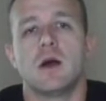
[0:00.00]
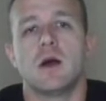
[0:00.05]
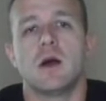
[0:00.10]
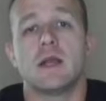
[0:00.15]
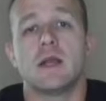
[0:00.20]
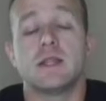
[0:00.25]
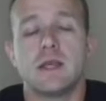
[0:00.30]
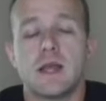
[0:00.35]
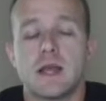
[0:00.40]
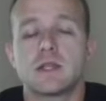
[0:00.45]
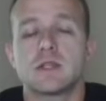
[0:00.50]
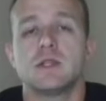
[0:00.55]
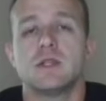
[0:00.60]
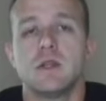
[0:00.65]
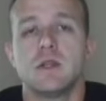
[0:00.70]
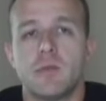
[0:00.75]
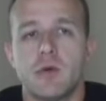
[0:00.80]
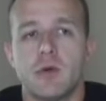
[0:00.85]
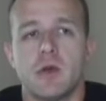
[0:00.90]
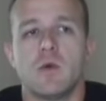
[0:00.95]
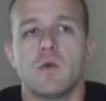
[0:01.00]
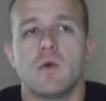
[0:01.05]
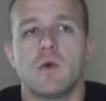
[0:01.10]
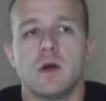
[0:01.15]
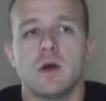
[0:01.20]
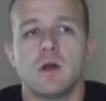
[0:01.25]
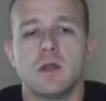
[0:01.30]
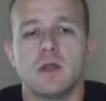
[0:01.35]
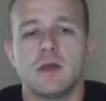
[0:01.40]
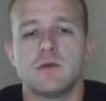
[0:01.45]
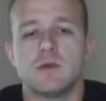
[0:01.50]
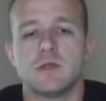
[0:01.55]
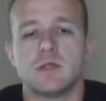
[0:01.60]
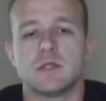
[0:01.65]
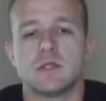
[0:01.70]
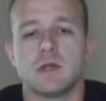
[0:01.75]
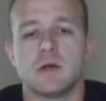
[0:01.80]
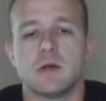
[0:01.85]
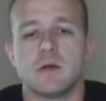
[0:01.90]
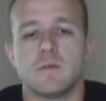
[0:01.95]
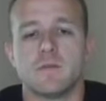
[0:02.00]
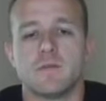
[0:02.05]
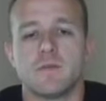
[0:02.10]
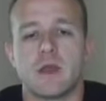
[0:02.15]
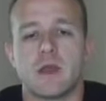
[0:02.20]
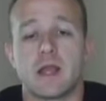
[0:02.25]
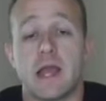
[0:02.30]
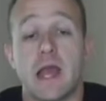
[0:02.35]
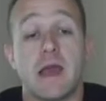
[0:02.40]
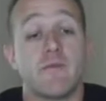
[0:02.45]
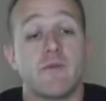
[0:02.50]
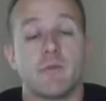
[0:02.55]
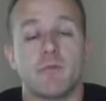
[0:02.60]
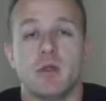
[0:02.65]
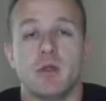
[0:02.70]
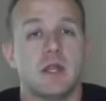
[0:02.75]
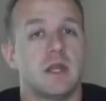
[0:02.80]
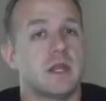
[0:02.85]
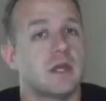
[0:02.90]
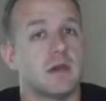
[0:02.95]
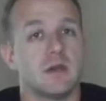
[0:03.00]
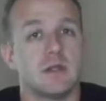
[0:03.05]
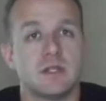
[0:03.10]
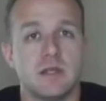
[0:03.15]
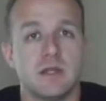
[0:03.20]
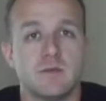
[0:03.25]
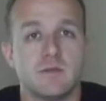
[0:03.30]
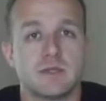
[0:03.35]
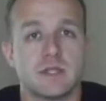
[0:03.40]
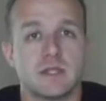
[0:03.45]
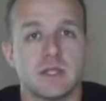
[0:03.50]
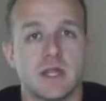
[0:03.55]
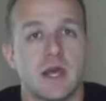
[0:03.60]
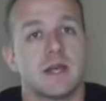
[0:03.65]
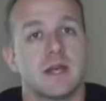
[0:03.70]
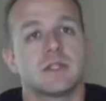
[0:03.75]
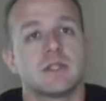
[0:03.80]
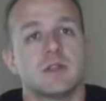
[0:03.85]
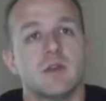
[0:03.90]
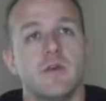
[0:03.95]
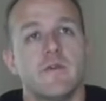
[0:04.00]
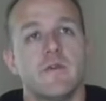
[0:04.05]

actually did pretty well. It was like I haven't played Kill Team since last Nova,